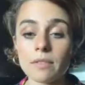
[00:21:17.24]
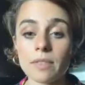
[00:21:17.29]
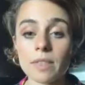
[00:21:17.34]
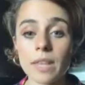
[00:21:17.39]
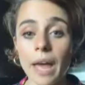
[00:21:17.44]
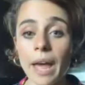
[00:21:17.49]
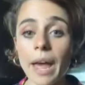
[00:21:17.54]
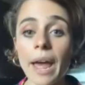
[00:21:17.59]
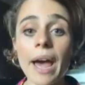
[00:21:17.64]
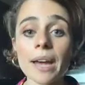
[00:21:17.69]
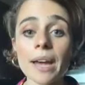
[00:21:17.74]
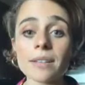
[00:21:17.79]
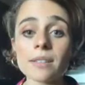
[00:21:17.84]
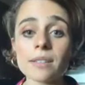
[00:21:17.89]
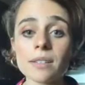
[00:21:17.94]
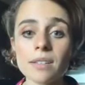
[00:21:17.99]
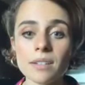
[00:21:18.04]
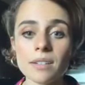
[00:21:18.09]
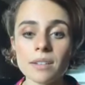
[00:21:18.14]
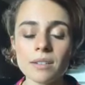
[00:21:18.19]
that
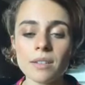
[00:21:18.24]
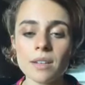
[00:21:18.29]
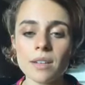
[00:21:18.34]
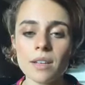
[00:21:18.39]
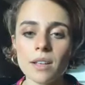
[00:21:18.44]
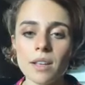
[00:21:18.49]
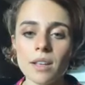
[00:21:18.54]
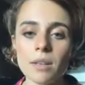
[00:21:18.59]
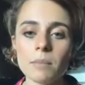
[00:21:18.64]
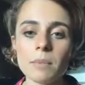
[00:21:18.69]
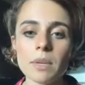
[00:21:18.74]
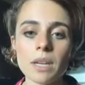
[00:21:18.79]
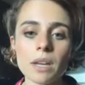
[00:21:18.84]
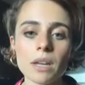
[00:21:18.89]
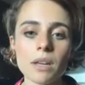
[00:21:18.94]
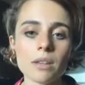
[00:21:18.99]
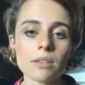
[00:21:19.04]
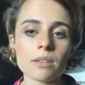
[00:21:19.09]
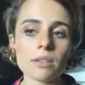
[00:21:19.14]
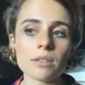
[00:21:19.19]
acid,
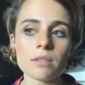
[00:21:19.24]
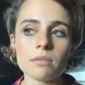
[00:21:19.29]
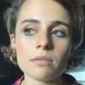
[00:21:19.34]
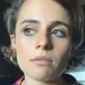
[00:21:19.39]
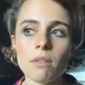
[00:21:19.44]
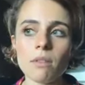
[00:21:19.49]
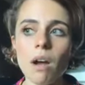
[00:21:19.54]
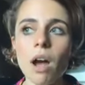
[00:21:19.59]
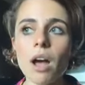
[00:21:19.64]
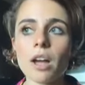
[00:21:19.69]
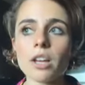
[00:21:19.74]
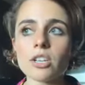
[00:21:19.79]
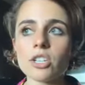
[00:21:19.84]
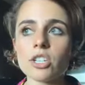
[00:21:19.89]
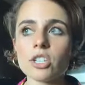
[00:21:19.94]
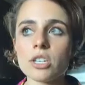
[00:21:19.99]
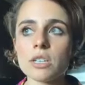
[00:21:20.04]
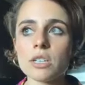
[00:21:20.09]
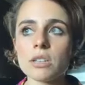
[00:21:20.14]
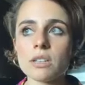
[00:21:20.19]
because hot
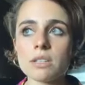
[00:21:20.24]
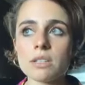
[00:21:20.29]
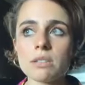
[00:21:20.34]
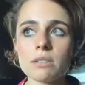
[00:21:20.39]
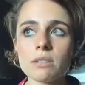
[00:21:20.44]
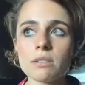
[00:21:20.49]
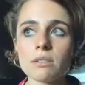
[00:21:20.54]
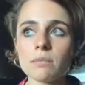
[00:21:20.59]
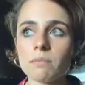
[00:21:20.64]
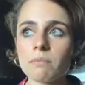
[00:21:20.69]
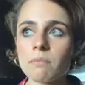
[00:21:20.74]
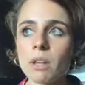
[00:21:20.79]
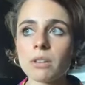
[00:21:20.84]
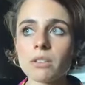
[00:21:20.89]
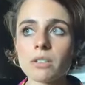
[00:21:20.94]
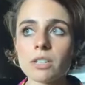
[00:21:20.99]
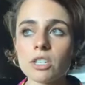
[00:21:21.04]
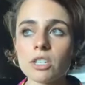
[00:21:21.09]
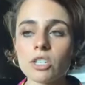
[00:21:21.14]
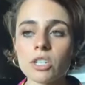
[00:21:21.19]
cheese,
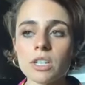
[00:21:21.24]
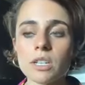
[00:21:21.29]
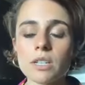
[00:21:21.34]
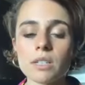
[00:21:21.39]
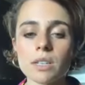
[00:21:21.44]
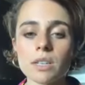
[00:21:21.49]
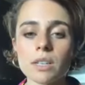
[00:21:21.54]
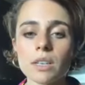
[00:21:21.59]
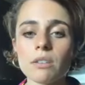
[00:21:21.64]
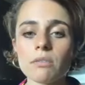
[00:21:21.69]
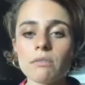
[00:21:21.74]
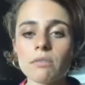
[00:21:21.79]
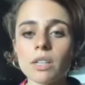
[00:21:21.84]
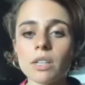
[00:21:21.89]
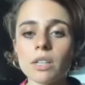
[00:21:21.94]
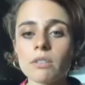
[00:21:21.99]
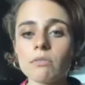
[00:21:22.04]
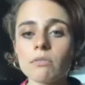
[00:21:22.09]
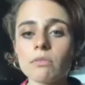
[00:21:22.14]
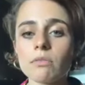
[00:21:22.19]
melty cheese can get
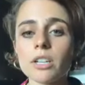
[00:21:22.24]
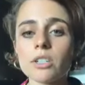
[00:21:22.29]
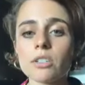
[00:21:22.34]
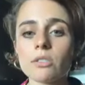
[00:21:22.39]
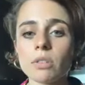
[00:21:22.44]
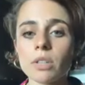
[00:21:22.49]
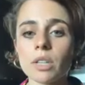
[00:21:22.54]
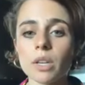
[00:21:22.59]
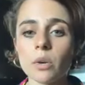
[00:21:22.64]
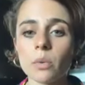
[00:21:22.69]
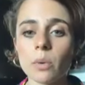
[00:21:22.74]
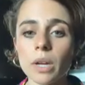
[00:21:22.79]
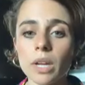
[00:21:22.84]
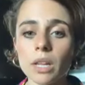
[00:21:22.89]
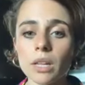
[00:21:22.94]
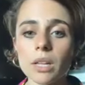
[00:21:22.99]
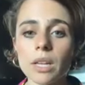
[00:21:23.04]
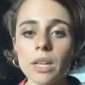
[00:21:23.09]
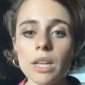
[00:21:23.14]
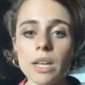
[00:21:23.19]
really rich really
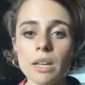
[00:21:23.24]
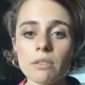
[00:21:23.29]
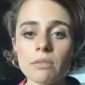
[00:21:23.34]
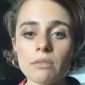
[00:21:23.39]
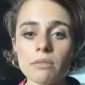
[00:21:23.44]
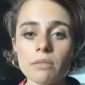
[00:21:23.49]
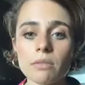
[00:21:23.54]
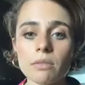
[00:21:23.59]
quickly. And